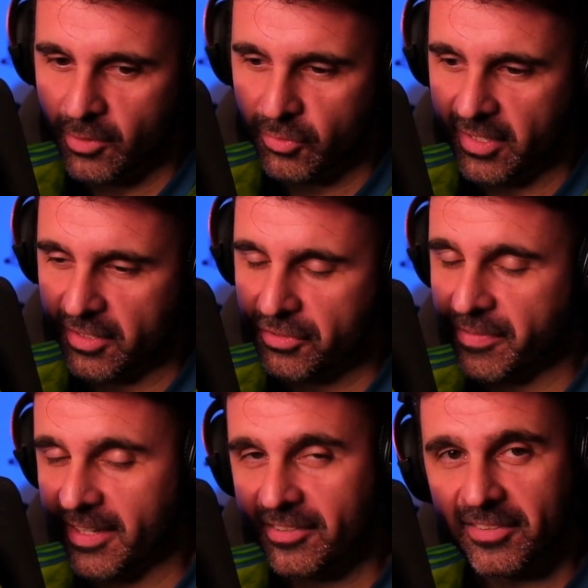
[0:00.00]
Was that his
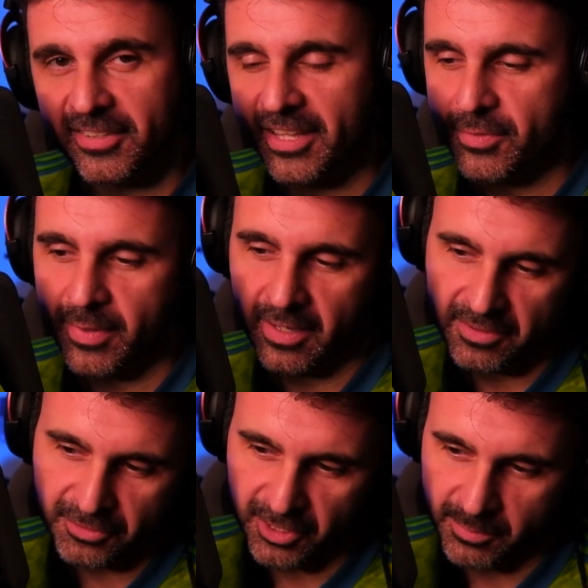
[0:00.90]
face inside the
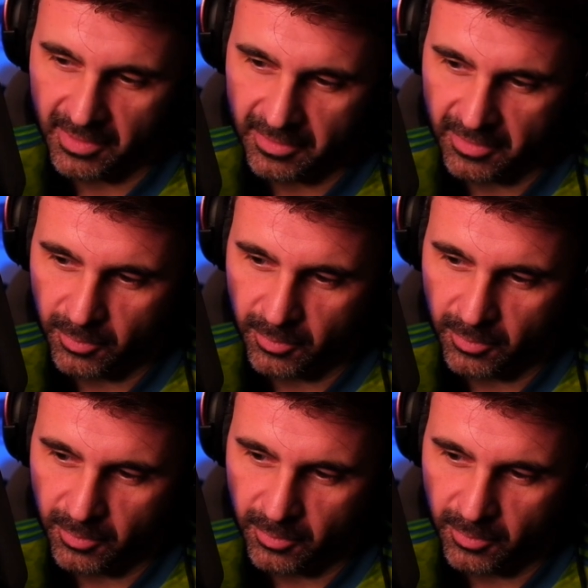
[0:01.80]
mouth screaming?